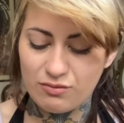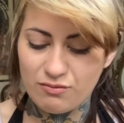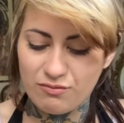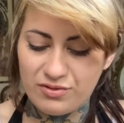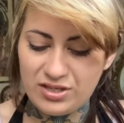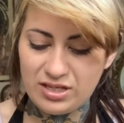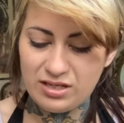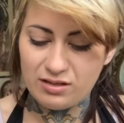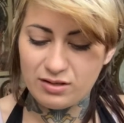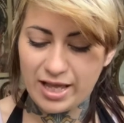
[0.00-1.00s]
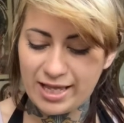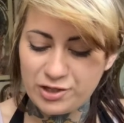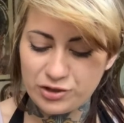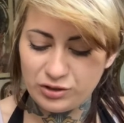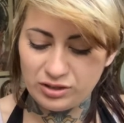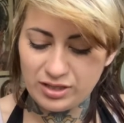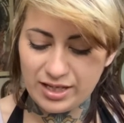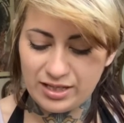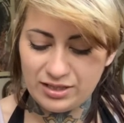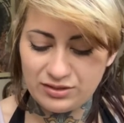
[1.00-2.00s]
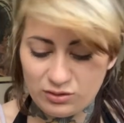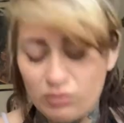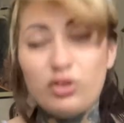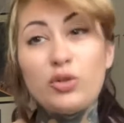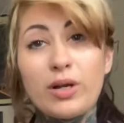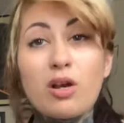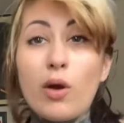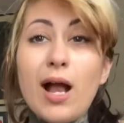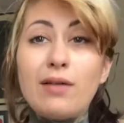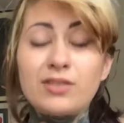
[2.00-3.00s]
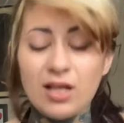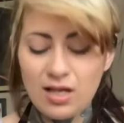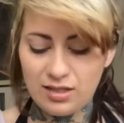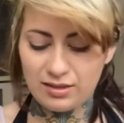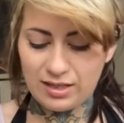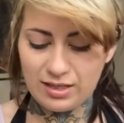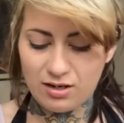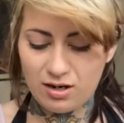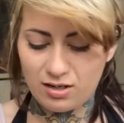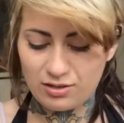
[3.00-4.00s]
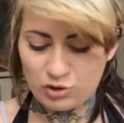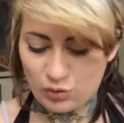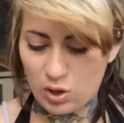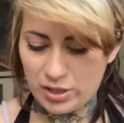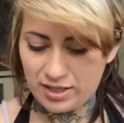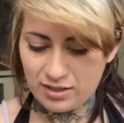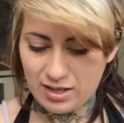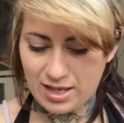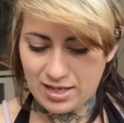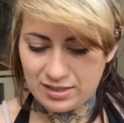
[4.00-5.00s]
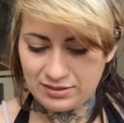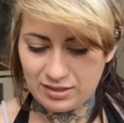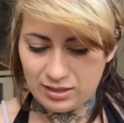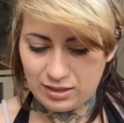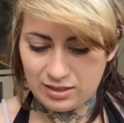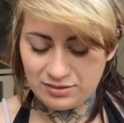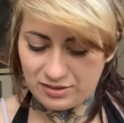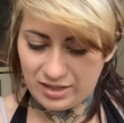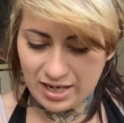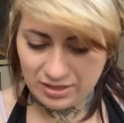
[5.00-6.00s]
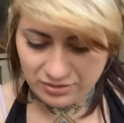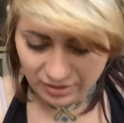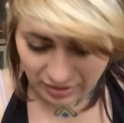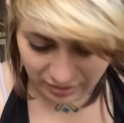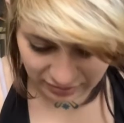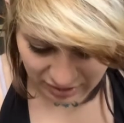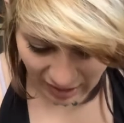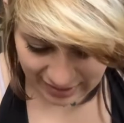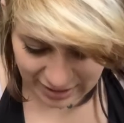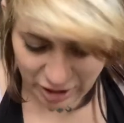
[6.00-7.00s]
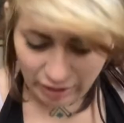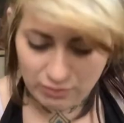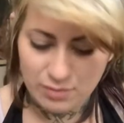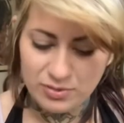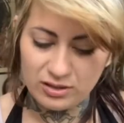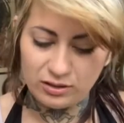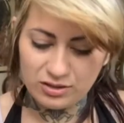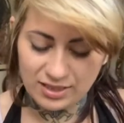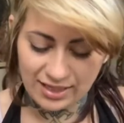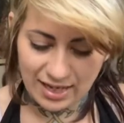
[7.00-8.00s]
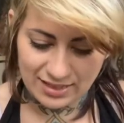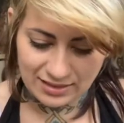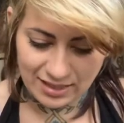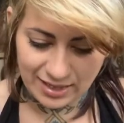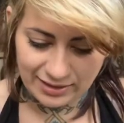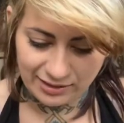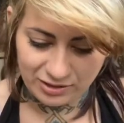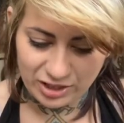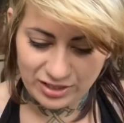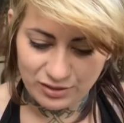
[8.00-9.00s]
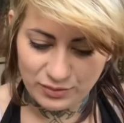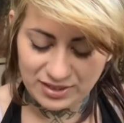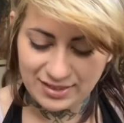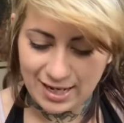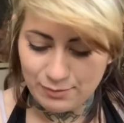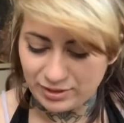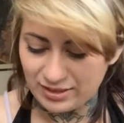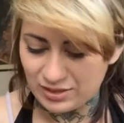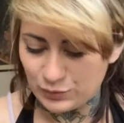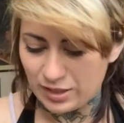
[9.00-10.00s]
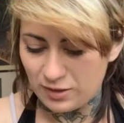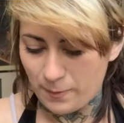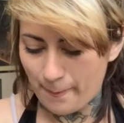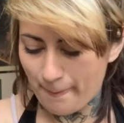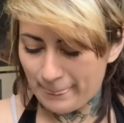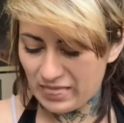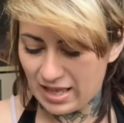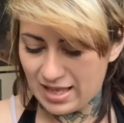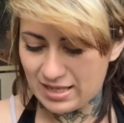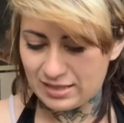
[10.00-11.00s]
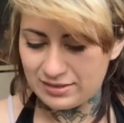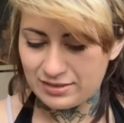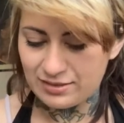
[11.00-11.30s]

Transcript: the angel is doing a craft. They are drawing, and the tiny cherub looks like it has a tiny little chisel with a tablet as well. And